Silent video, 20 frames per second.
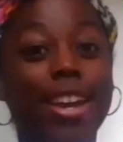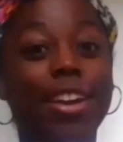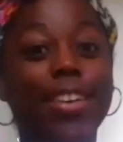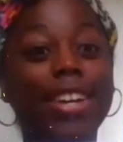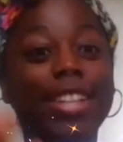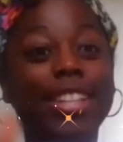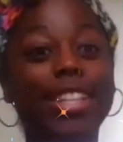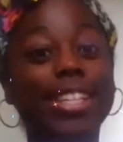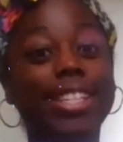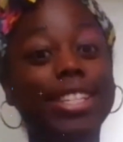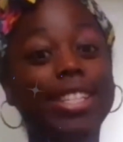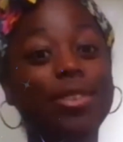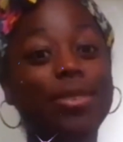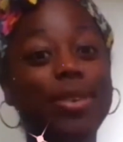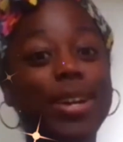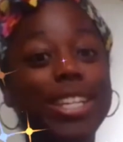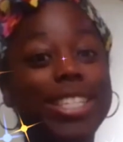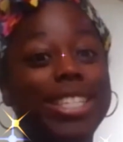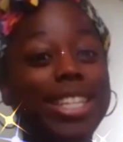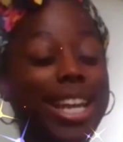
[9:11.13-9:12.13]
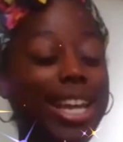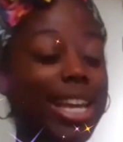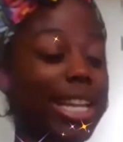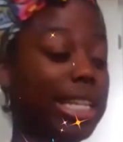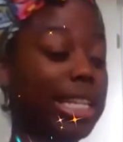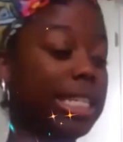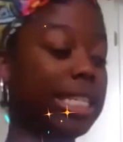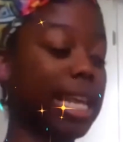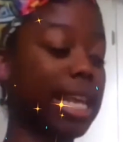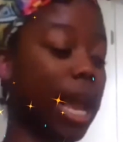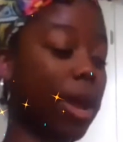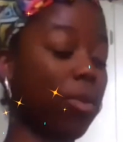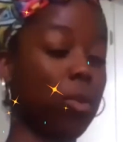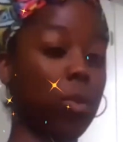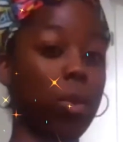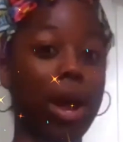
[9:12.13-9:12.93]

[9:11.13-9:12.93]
All right, this is who is in set